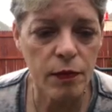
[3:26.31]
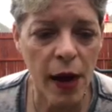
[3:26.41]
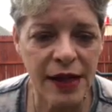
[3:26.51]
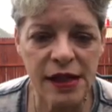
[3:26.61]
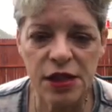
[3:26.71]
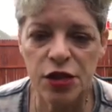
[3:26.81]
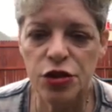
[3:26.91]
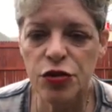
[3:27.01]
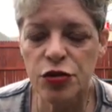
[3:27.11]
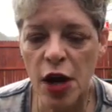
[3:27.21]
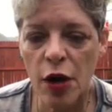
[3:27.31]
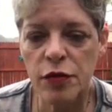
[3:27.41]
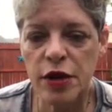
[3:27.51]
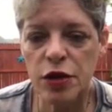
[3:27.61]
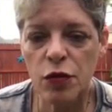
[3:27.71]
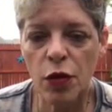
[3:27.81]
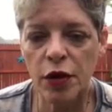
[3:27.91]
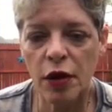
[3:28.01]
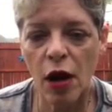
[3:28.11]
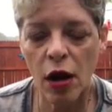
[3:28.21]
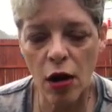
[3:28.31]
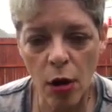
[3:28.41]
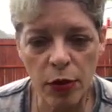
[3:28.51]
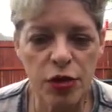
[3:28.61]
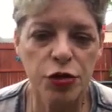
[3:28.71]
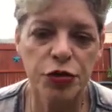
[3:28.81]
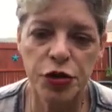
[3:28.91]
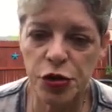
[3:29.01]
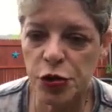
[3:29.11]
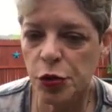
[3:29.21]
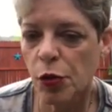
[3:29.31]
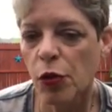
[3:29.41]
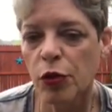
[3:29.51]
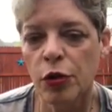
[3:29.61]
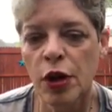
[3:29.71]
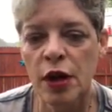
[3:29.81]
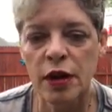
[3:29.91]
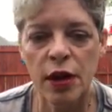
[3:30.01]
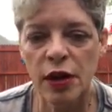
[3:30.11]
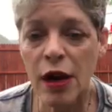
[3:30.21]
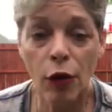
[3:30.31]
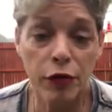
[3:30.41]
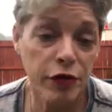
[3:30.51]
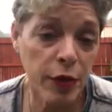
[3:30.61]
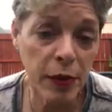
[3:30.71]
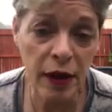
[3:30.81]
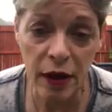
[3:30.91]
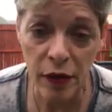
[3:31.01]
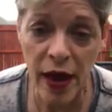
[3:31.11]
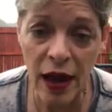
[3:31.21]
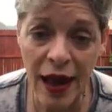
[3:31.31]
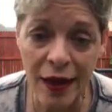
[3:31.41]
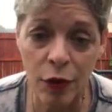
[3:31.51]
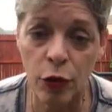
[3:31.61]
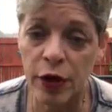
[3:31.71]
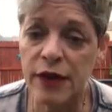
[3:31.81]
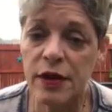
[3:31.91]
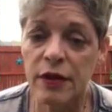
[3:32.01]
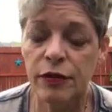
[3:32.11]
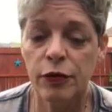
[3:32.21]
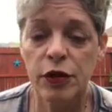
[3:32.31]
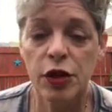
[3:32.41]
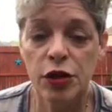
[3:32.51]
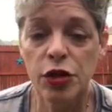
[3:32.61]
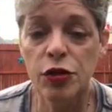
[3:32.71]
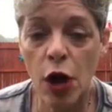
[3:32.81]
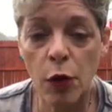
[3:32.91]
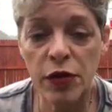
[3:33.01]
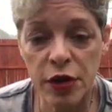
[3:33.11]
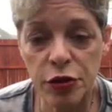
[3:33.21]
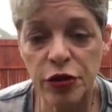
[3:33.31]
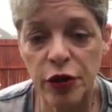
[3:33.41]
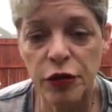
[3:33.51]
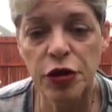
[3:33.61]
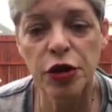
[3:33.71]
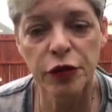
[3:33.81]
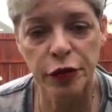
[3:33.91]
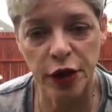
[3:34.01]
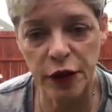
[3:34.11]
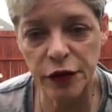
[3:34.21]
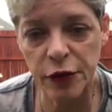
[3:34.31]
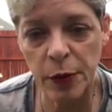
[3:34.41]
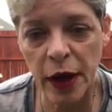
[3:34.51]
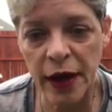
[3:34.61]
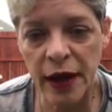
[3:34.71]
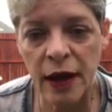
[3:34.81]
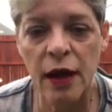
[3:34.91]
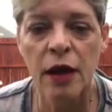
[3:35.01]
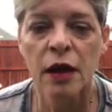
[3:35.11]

mindsets that you know that you want to accomplish or do, or, you know, or something along that line, or even if you know within yourself you need to forgive somebody,